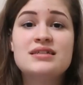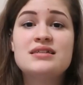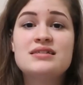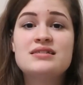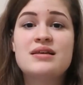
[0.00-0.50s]

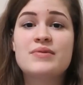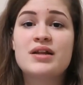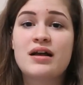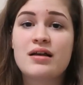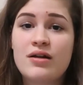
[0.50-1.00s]
It's something
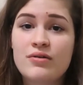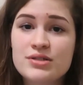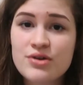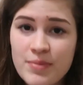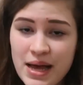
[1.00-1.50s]
I can
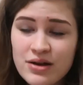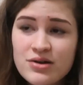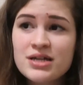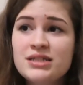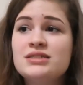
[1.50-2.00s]
always go back
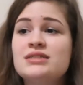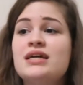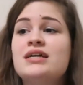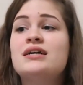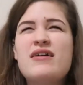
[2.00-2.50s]
on.
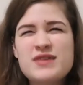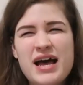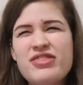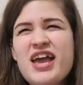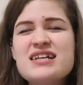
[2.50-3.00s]
I've,
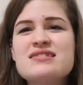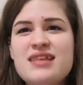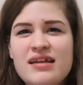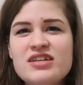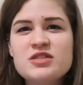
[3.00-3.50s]
I think I
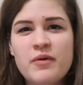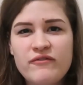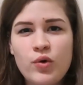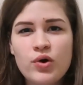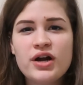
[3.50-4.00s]
said this
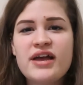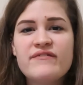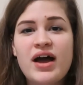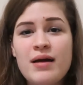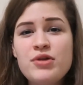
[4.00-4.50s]
before. If
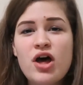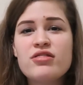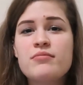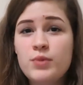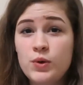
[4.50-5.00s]
I'm not
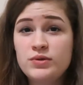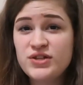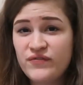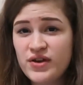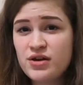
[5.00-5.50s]
in the mood
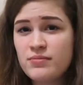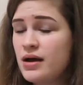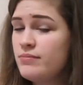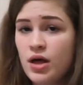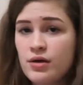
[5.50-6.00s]
to film,
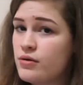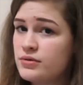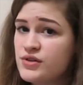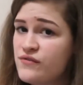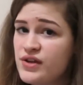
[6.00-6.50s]
I'm not
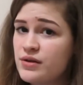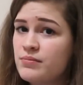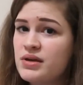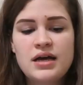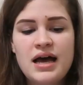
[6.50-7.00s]
going to
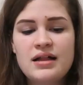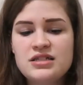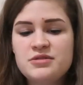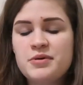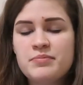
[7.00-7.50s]
film. I
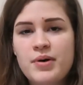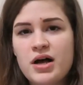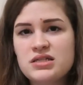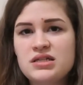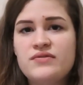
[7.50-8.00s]
like to put
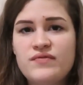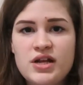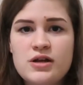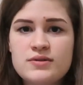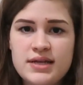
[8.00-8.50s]
positive
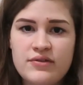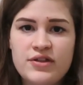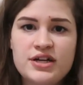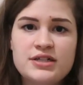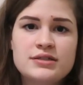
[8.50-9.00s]
videos out
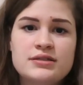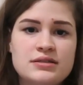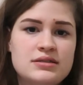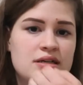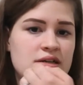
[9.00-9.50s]
there.
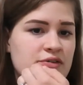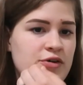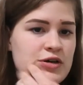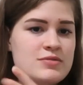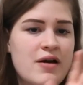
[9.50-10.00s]
Like, of
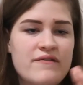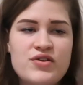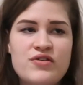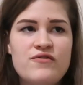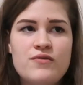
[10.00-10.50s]
course, my
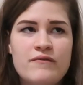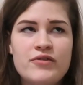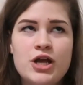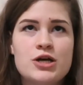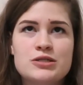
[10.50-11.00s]
few
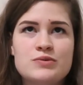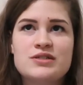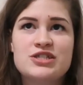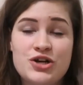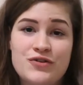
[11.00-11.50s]
videos
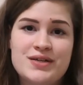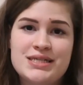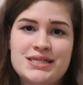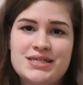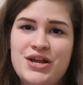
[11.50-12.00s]
was nervous.
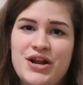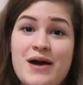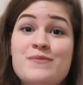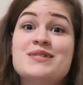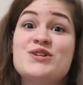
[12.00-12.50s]
You know,
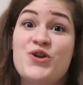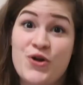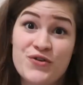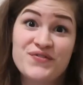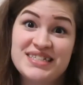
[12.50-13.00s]
I was
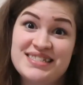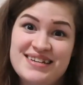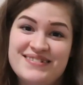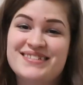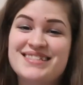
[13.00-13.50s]
nervous.
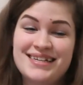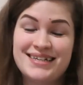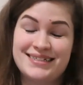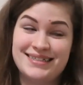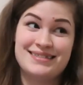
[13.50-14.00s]
I was like,
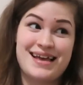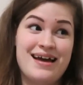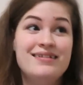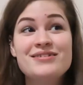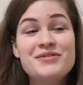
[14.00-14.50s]

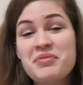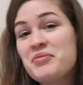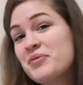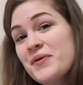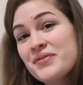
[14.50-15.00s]
I don't know what
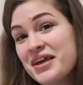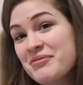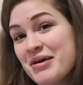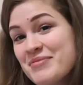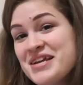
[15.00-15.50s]
people gonna think
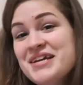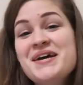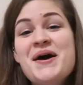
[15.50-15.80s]
about me,